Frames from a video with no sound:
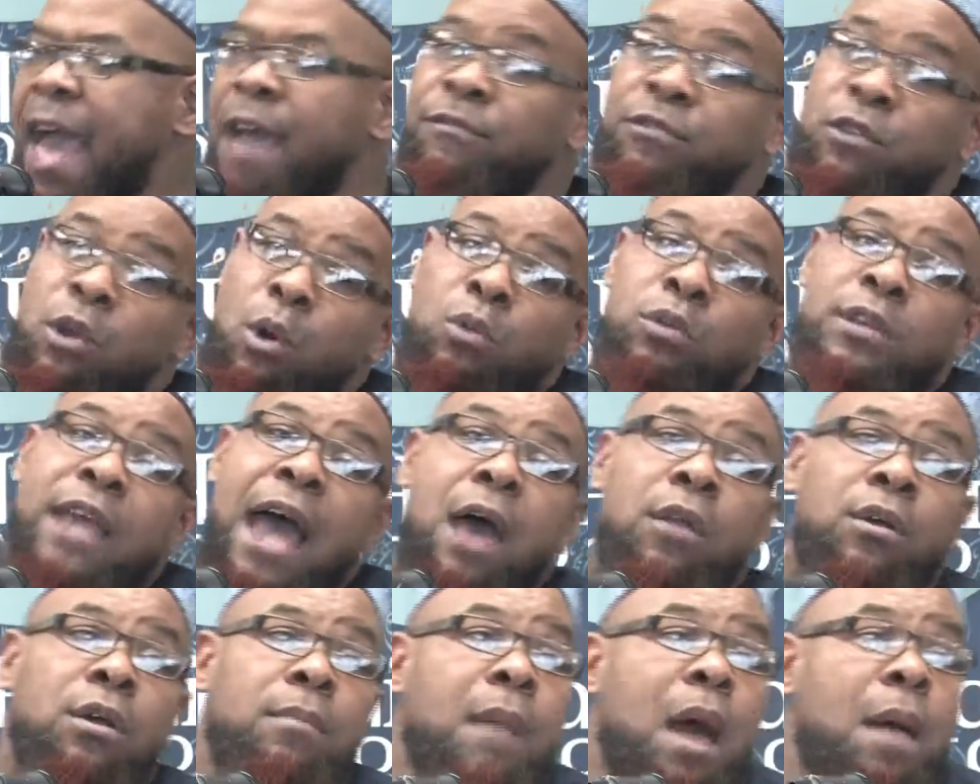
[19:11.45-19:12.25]
have no
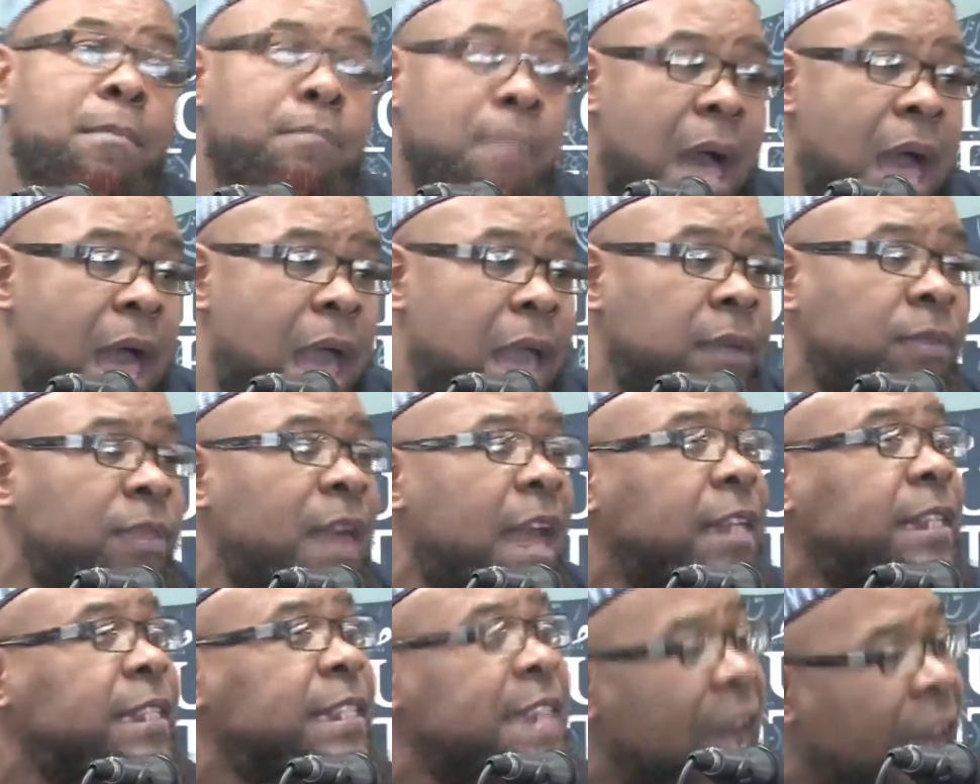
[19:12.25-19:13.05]
doubt in my mind
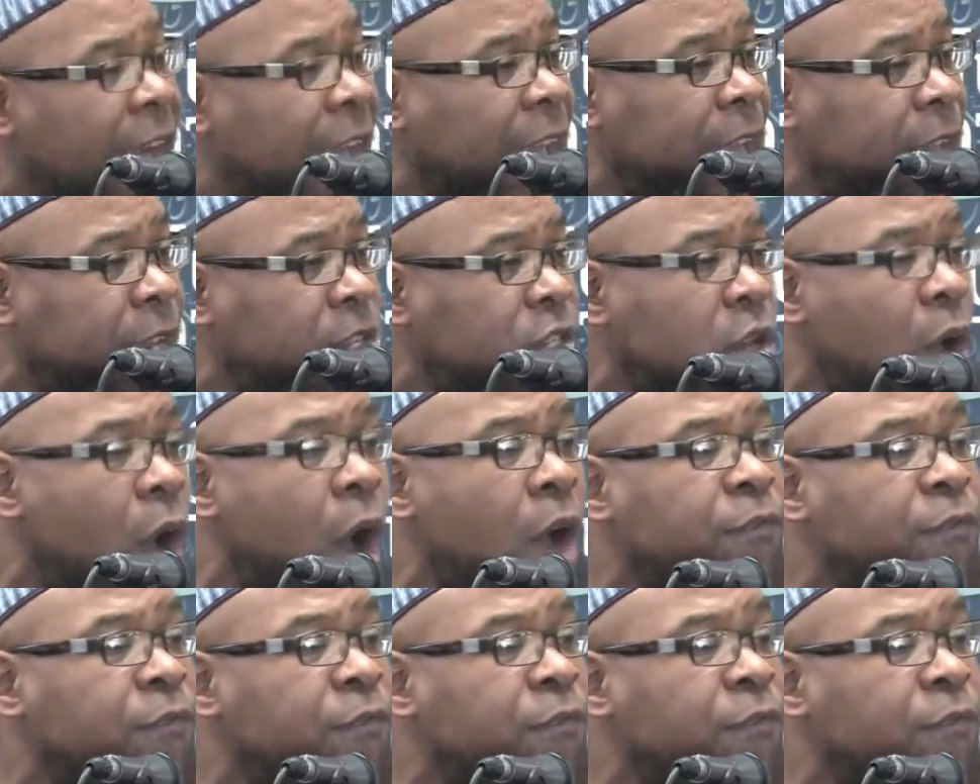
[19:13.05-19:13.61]
that Daesh